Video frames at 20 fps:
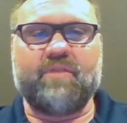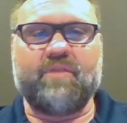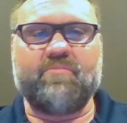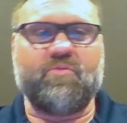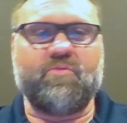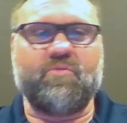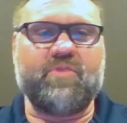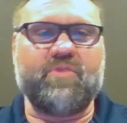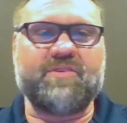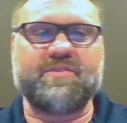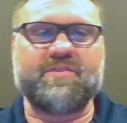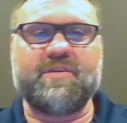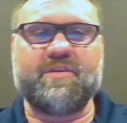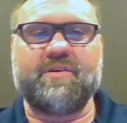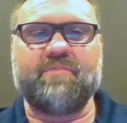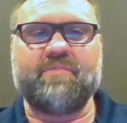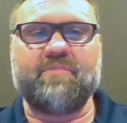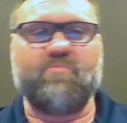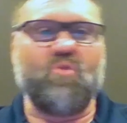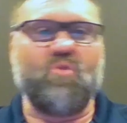we
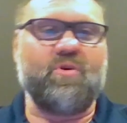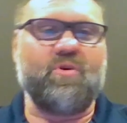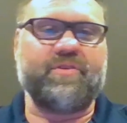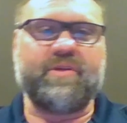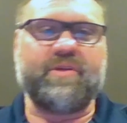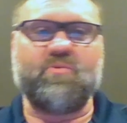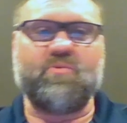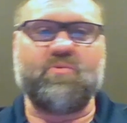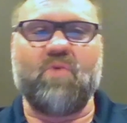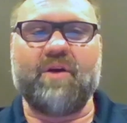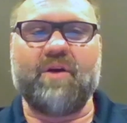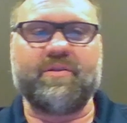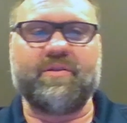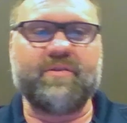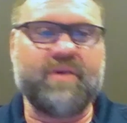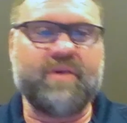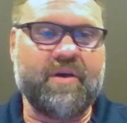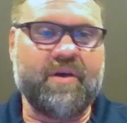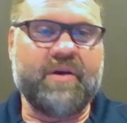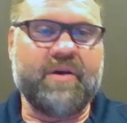see more than
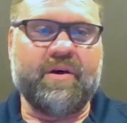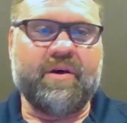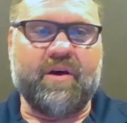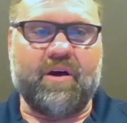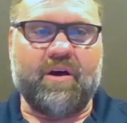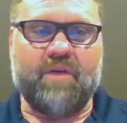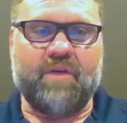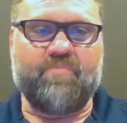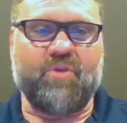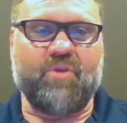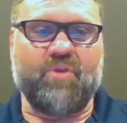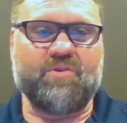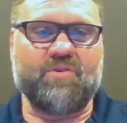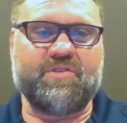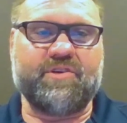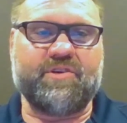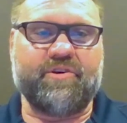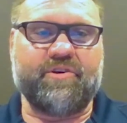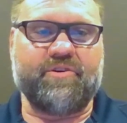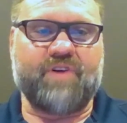one
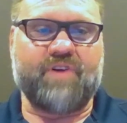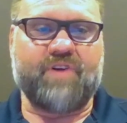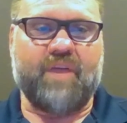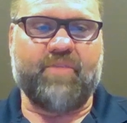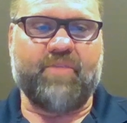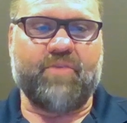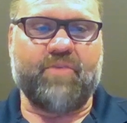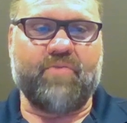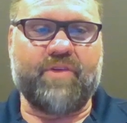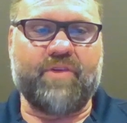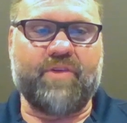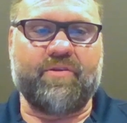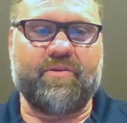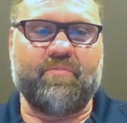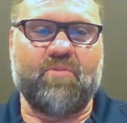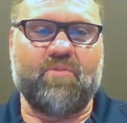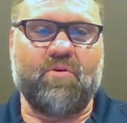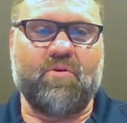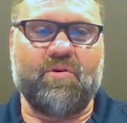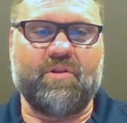posterior dominant
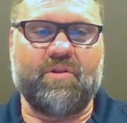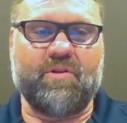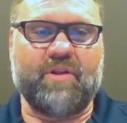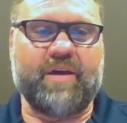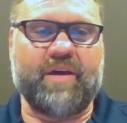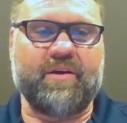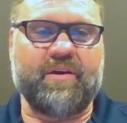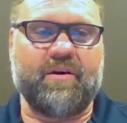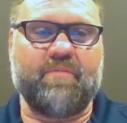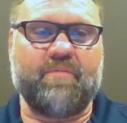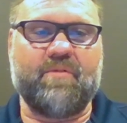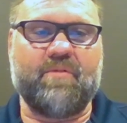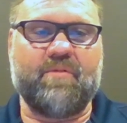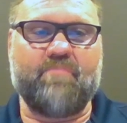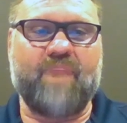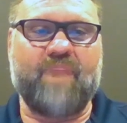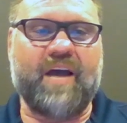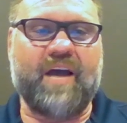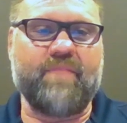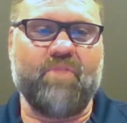rhythm, or like a
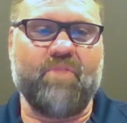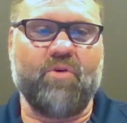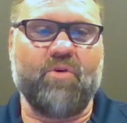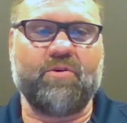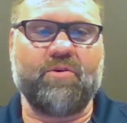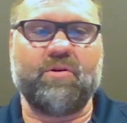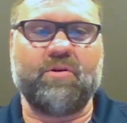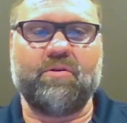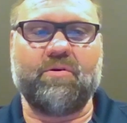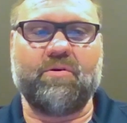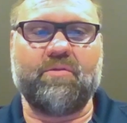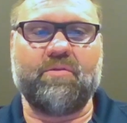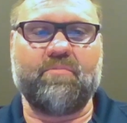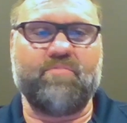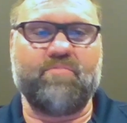bimodal